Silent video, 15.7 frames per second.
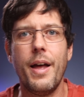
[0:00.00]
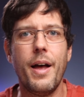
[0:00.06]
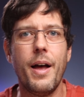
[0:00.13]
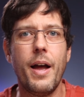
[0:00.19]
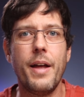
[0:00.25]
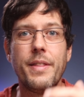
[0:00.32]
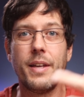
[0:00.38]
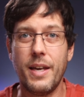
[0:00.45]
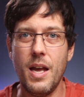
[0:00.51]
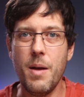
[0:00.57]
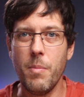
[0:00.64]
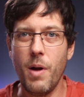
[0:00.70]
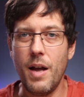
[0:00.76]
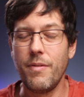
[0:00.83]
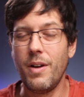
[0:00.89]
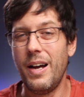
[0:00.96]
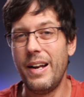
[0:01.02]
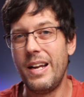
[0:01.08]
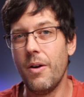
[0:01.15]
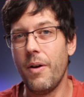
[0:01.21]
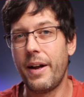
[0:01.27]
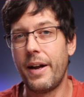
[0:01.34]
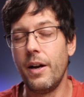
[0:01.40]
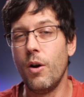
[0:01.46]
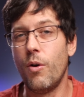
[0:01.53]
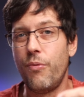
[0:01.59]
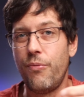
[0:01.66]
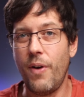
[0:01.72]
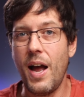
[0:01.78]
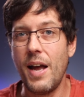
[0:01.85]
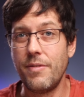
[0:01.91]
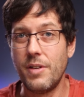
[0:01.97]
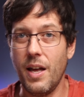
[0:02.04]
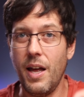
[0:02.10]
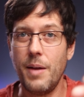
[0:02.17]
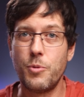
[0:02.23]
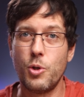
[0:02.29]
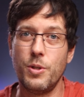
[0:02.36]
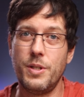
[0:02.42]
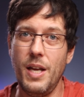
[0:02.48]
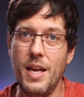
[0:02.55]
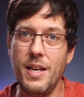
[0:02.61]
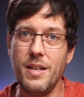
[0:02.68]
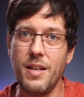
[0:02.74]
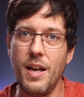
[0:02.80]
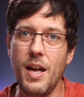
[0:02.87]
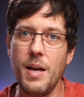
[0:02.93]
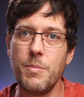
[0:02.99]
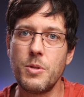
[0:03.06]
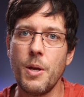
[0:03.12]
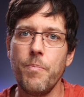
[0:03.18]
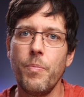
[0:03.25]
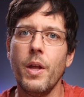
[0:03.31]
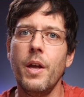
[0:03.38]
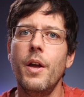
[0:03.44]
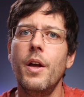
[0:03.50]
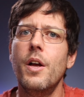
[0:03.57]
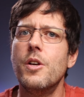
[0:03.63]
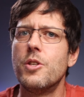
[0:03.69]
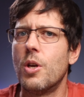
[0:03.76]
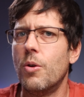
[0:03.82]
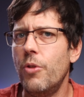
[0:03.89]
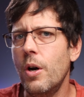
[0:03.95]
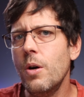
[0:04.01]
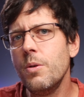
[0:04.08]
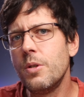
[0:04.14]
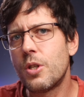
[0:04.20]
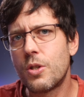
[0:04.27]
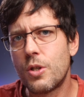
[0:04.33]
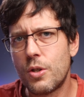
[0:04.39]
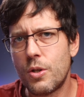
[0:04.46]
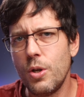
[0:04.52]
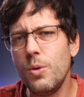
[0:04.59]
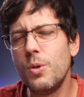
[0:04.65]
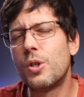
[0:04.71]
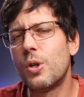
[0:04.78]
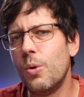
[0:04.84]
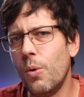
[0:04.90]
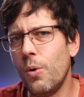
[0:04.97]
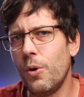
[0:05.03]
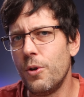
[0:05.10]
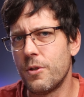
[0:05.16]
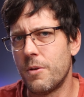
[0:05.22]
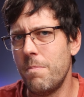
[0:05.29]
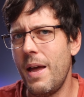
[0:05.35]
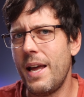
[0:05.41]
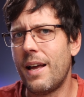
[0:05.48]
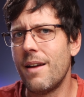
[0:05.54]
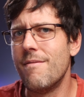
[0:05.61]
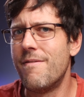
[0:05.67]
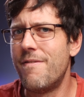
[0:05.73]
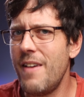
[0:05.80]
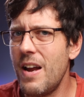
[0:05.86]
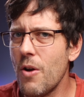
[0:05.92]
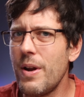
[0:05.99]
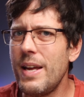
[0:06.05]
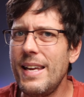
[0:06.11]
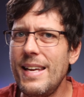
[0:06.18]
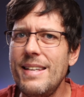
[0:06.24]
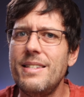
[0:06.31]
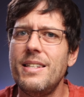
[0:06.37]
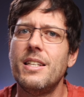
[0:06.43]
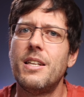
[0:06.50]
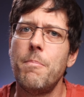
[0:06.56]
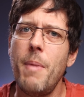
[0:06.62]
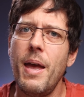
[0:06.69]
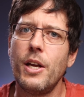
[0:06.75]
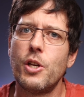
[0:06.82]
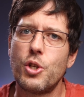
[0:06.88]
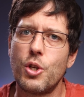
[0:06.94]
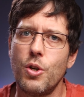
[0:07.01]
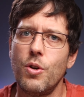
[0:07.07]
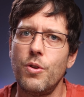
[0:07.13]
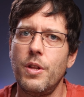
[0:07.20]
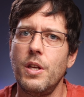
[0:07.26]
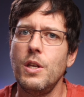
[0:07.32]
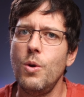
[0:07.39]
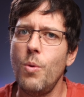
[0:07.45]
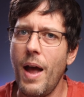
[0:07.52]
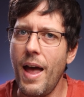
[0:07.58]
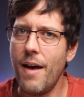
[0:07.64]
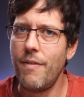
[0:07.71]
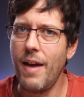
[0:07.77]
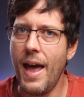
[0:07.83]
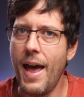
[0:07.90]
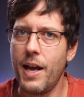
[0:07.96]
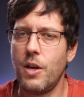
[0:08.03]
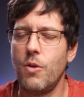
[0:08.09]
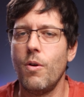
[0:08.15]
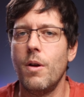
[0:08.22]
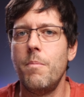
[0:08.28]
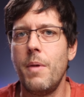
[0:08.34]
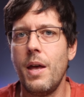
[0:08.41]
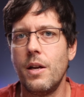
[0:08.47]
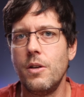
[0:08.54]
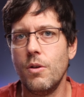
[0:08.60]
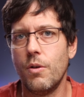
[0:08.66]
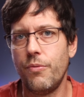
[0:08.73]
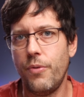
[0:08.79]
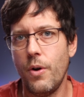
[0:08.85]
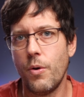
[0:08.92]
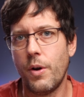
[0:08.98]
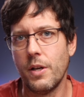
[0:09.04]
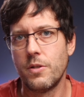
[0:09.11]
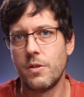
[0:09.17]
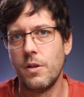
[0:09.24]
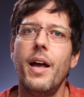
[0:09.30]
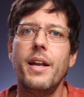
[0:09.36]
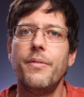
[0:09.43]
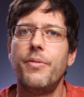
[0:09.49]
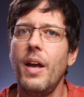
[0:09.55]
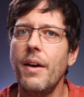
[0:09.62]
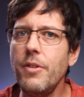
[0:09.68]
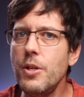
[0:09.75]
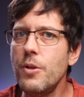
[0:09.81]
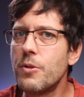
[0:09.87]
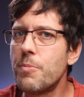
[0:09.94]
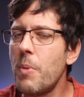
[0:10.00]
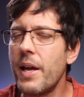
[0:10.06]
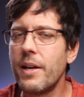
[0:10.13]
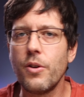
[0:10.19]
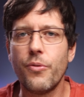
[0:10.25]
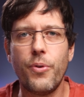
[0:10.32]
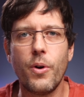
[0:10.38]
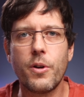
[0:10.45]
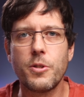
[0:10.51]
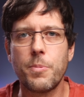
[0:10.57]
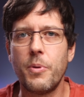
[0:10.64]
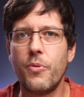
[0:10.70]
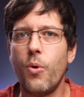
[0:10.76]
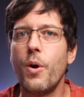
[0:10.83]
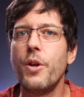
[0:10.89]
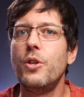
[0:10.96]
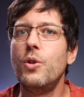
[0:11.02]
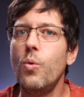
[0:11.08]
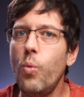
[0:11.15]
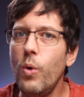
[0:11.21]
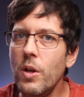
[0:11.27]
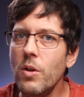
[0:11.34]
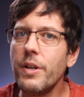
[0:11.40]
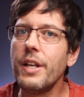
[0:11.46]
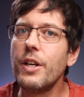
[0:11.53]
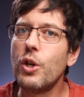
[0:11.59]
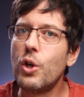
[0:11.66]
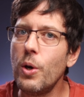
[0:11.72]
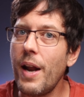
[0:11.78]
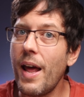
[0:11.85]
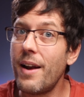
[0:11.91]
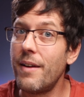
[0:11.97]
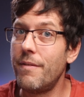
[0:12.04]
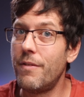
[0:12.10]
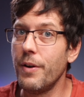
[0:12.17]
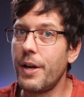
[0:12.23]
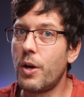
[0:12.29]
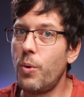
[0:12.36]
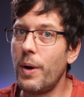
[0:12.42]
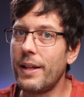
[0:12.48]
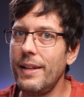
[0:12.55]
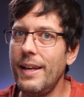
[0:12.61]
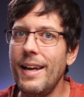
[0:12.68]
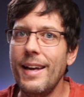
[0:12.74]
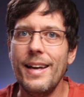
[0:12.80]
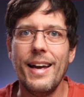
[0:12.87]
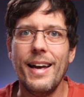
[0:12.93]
Uh, and the camera I've got here, I can go five times or 10 times. So those two tools make it very easy to make sure that you have accurate manual focus. And if you haven't used manual focus before, you will get good at it very quickly.